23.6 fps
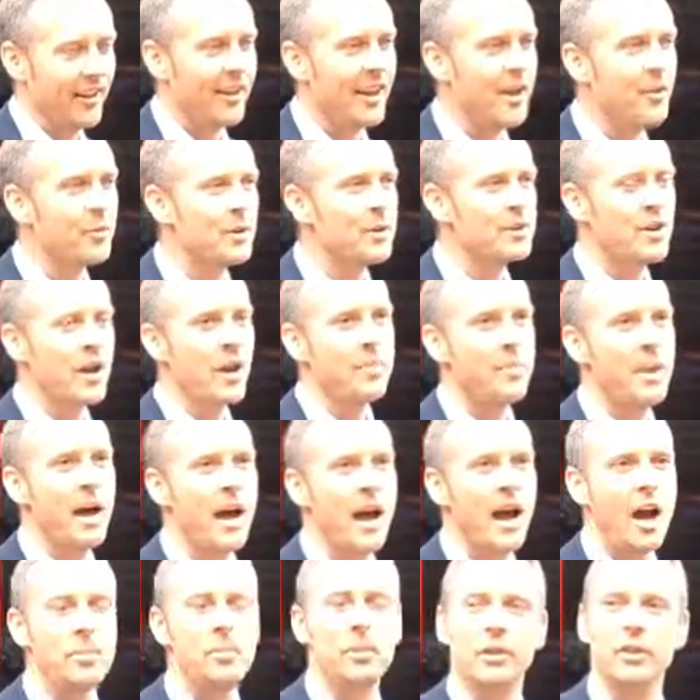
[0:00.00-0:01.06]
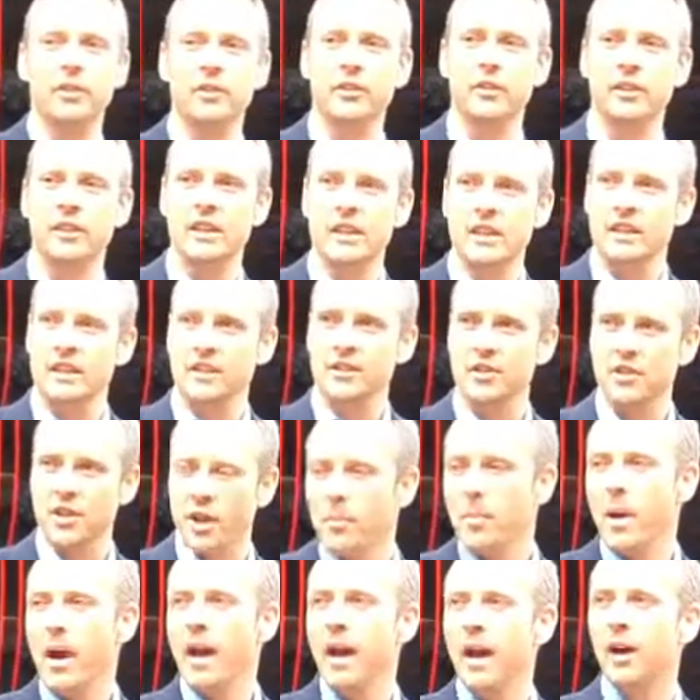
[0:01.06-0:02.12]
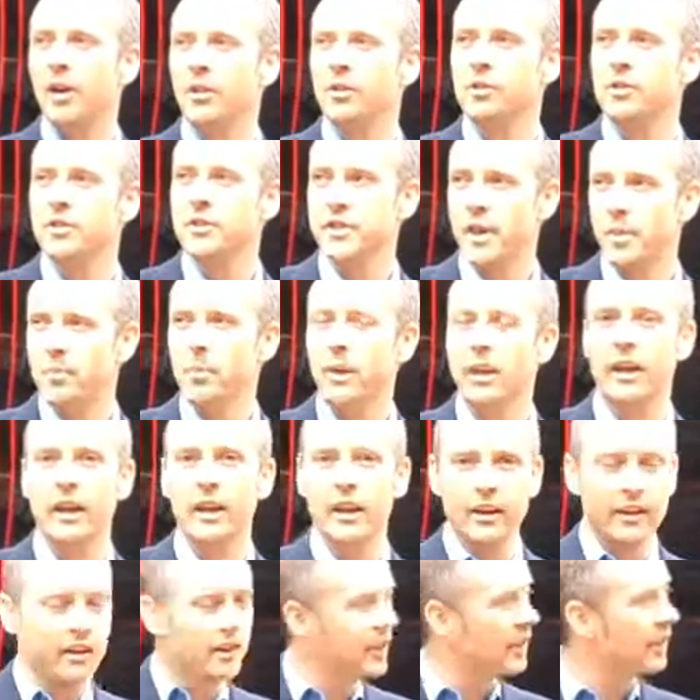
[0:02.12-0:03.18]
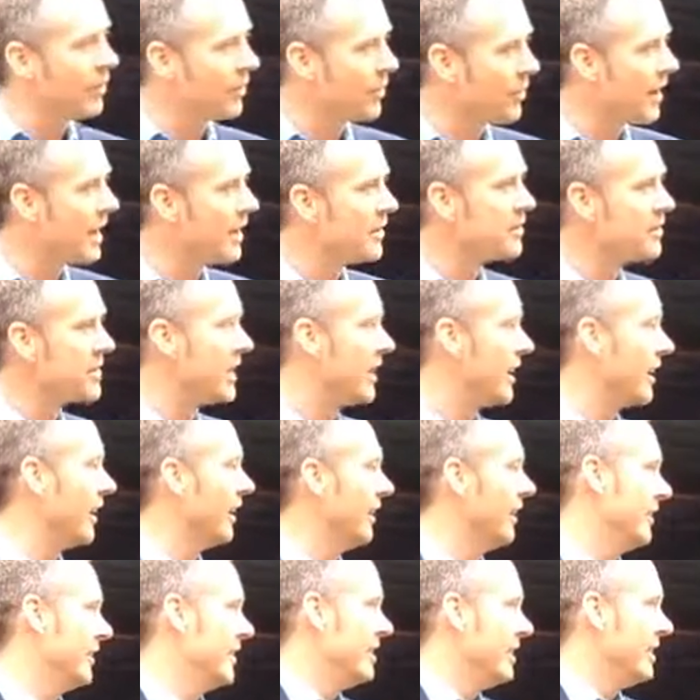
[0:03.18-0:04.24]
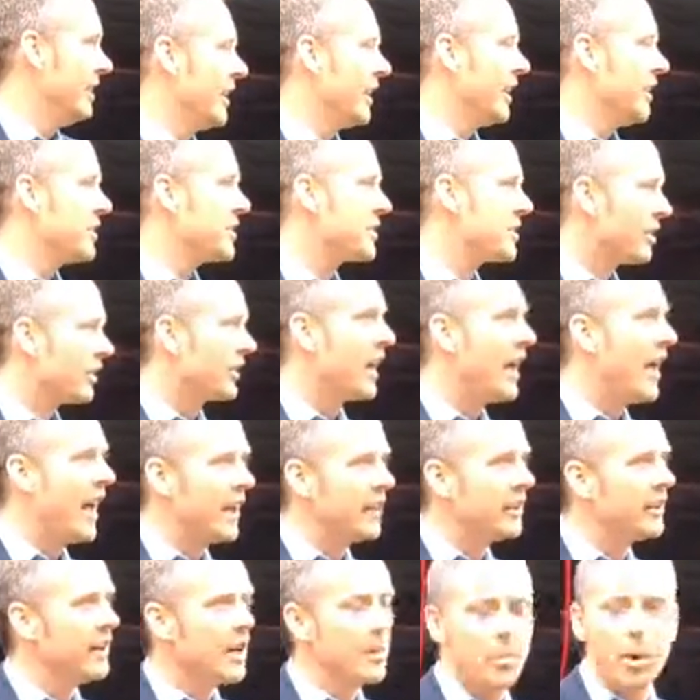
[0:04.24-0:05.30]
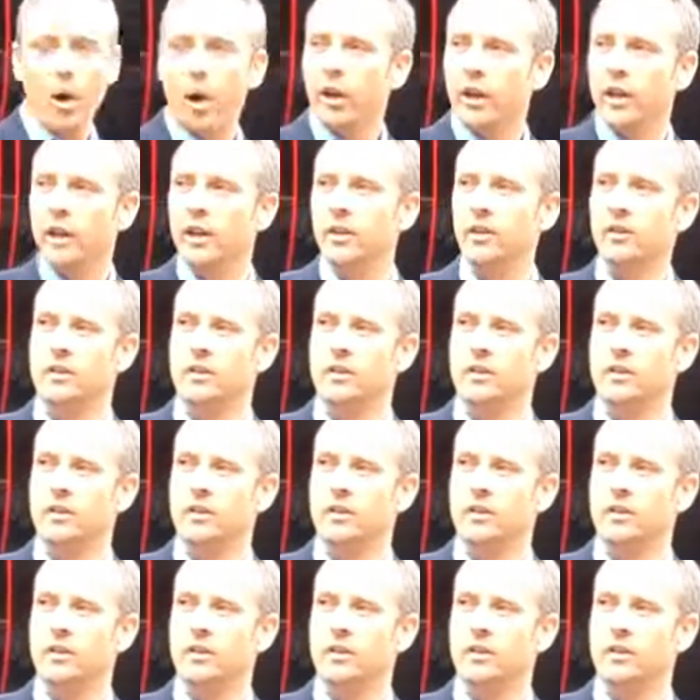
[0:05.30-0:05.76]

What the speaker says: every time that happened, somehow somebody around here stuck their hand in their pocket